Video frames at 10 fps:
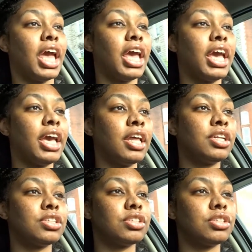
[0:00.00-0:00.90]

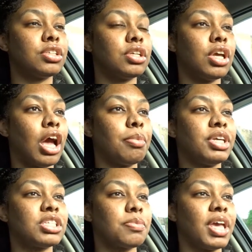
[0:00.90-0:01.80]
And I
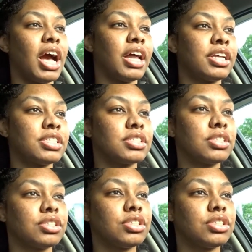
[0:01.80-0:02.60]
mean, to be honest,